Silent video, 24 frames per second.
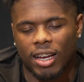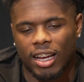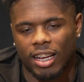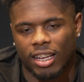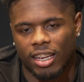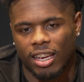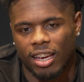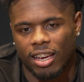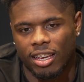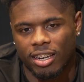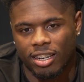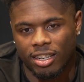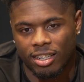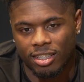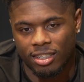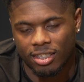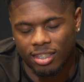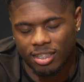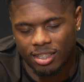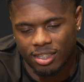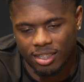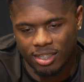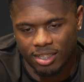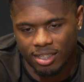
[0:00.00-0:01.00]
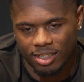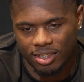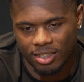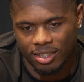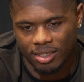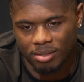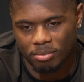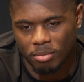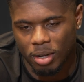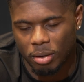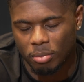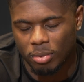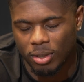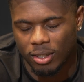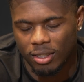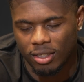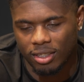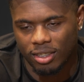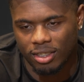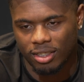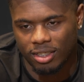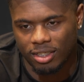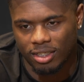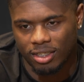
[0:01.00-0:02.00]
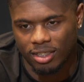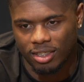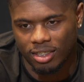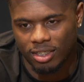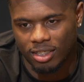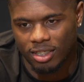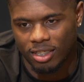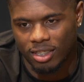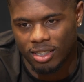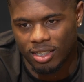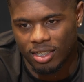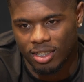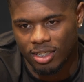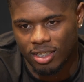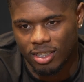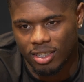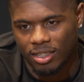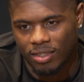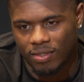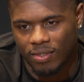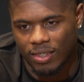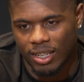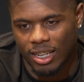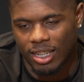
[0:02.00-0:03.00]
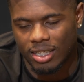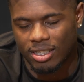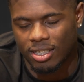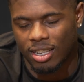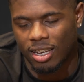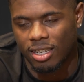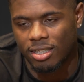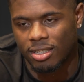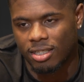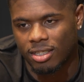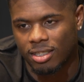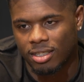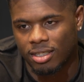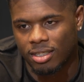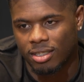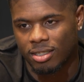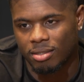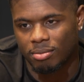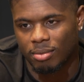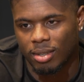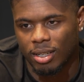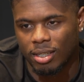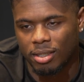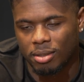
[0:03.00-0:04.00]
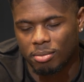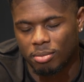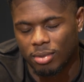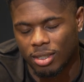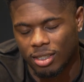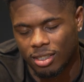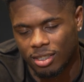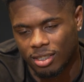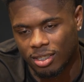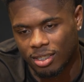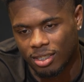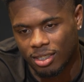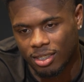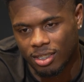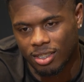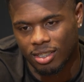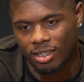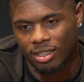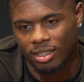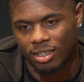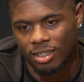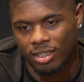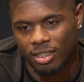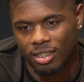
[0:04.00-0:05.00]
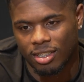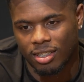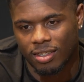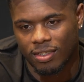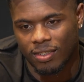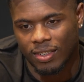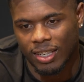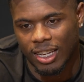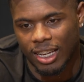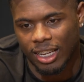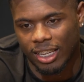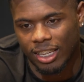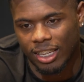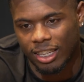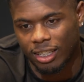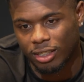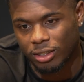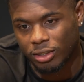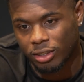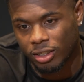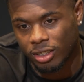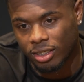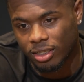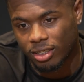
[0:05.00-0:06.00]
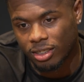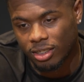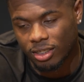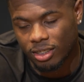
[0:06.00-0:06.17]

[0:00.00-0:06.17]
got Caden, my brother. We got Tyson, my other brother. We got Kendrick,